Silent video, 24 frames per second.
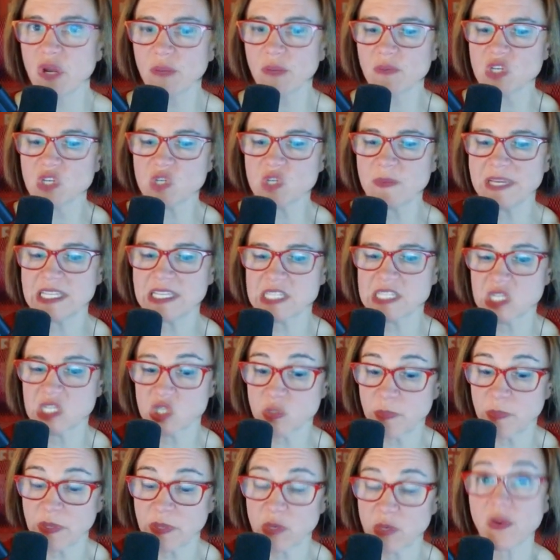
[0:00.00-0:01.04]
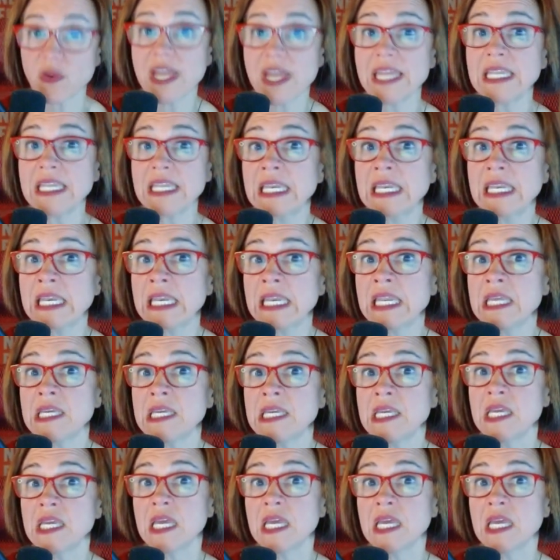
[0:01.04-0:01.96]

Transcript: which means it's been written.